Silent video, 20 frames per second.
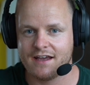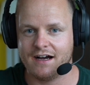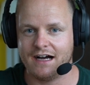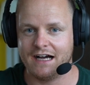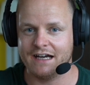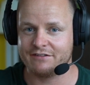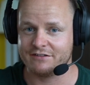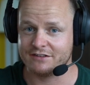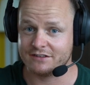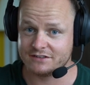
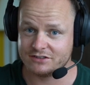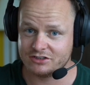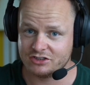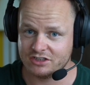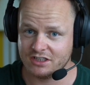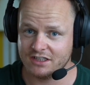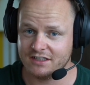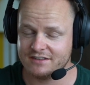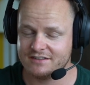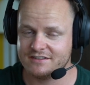I have not
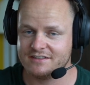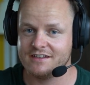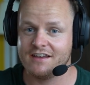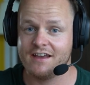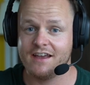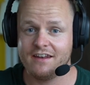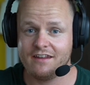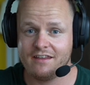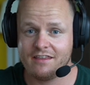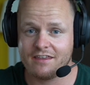changed
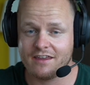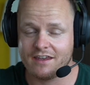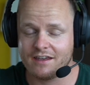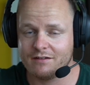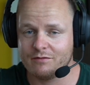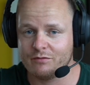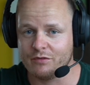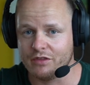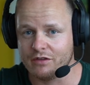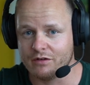
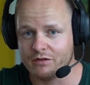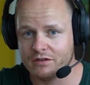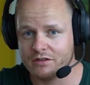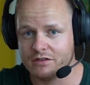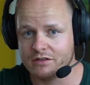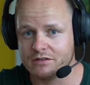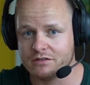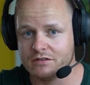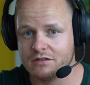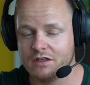anything with the
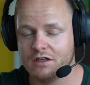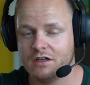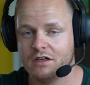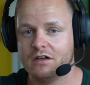audio